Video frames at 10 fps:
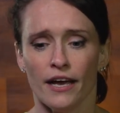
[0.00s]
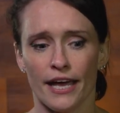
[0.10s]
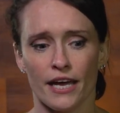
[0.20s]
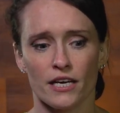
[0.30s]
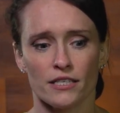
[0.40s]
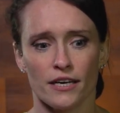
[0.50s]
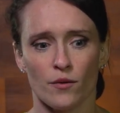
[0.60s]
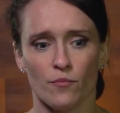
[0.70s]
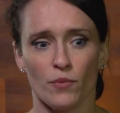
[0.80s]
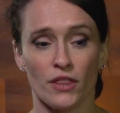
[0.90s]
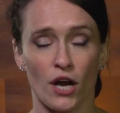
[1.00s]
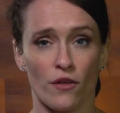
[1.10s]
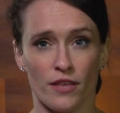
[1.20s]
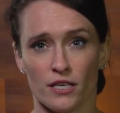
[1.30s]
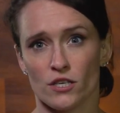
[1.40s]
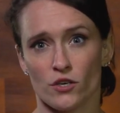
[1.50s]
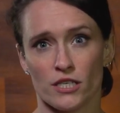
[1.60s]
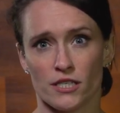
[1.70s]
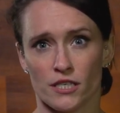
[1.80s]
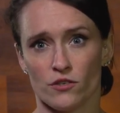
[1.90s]
and um, but they are things that are
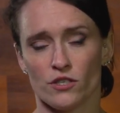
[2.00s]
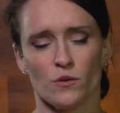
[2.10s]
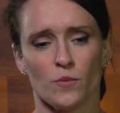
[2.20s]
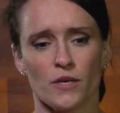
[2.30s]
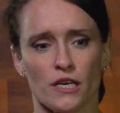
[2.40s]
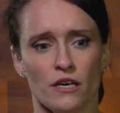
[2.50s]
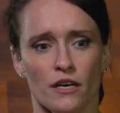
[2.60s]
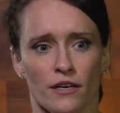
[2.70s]
considered to be